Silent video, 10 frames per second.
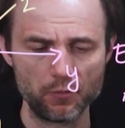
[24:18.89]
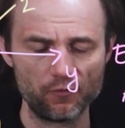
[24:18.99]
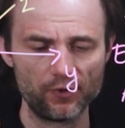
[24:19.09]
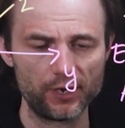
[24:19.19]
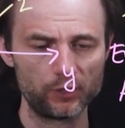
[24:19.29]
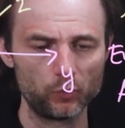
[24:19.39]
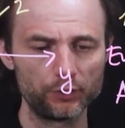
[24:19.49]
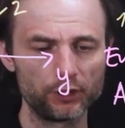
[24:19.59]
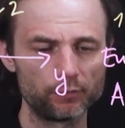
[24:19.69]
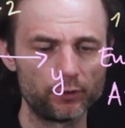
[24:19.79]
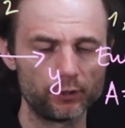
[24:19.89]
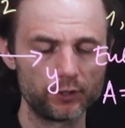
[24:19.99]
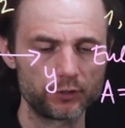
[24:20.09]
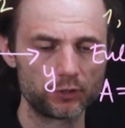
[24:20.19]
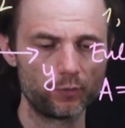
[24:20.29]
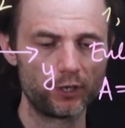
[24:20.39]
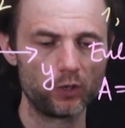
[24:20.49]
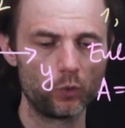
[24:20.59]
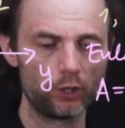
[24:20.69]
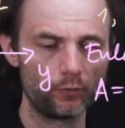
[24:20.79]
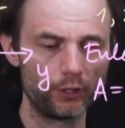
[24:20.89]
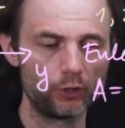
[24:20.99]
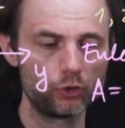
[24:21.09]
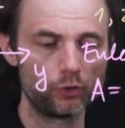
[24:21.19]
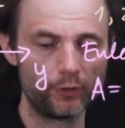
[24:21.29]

find what the components omega 1, omega 2,